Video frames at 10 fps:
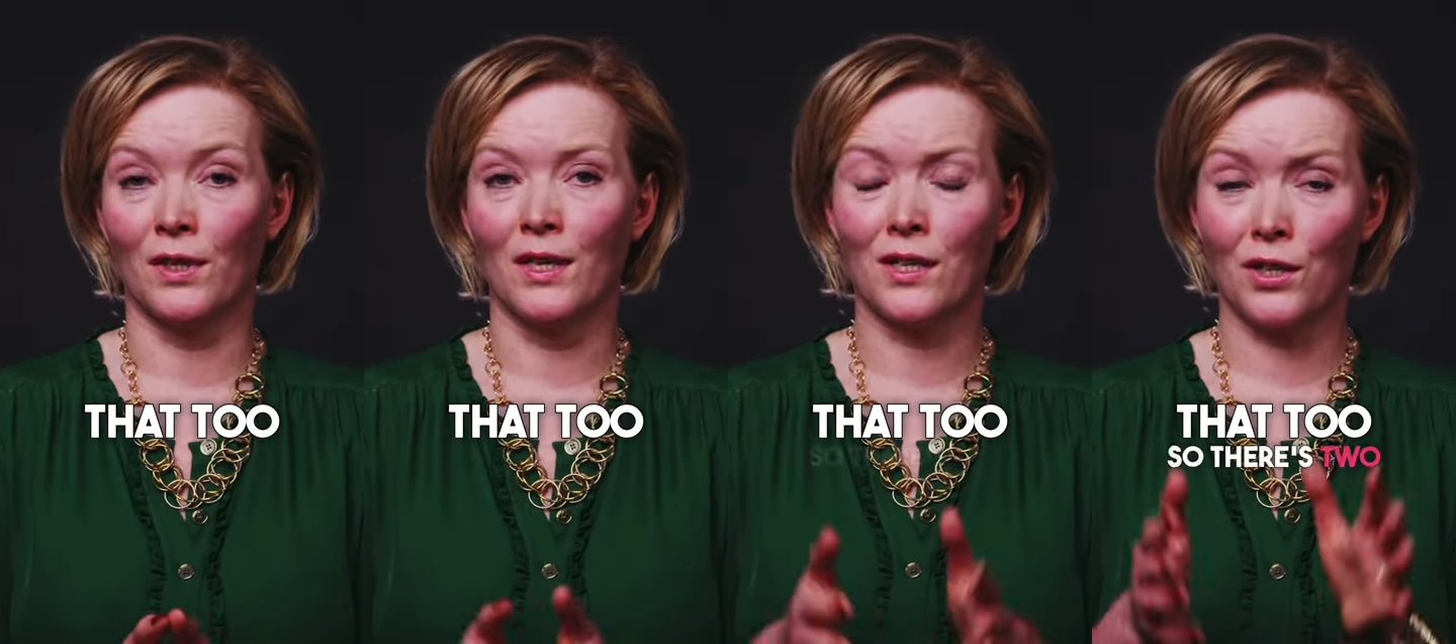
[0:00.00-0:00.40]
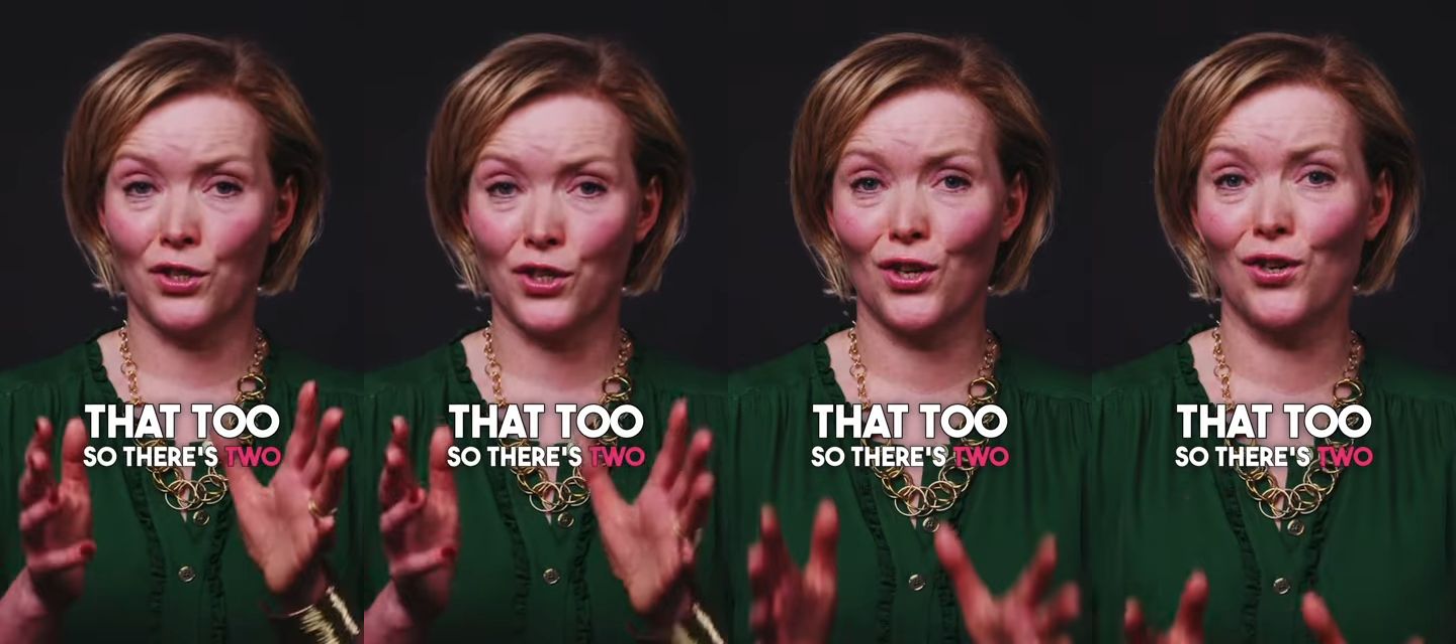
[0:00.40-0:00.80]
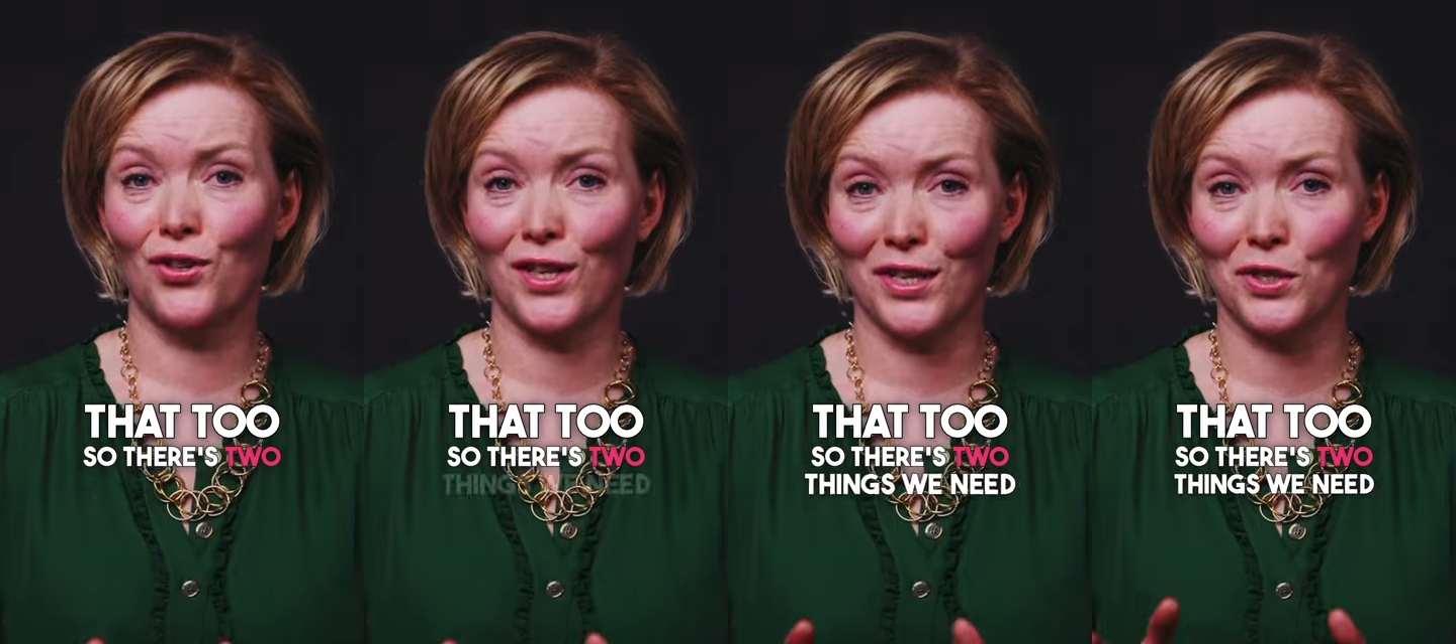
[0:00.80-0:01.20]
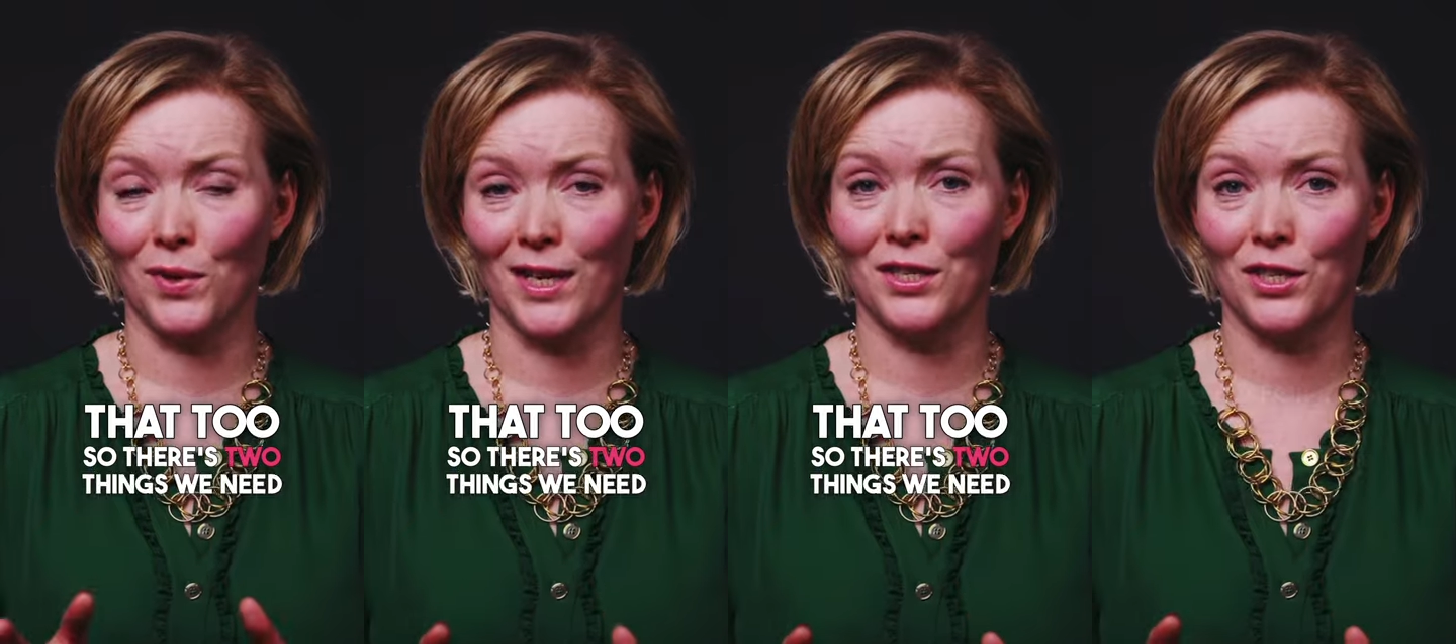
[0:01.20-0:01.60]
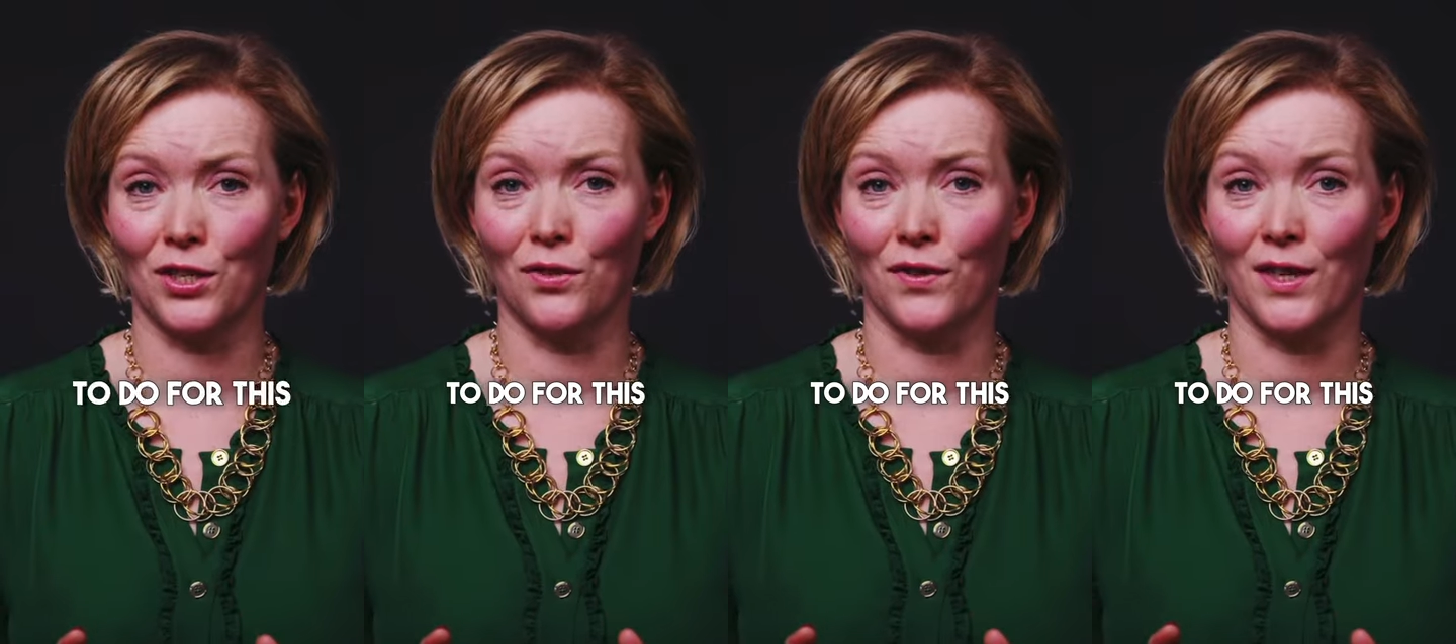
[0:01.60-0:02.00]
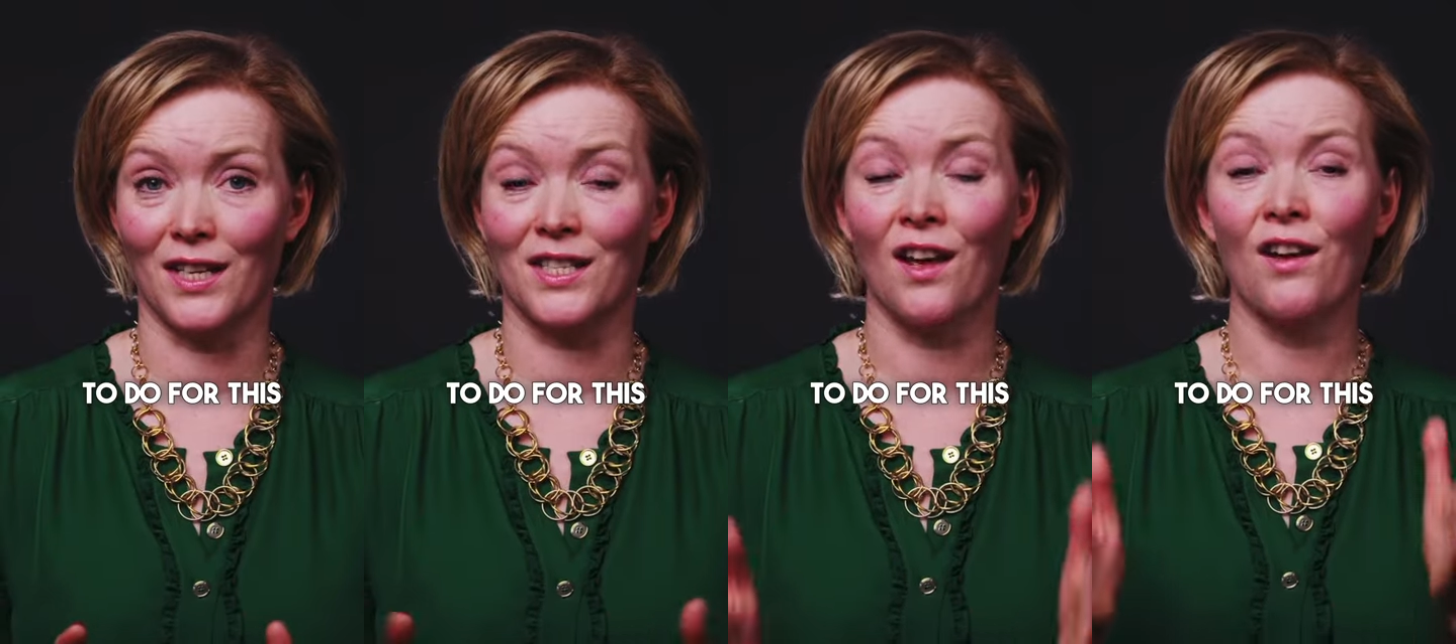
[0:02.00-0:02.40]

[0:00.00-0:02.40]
So there's two things we need to do for this.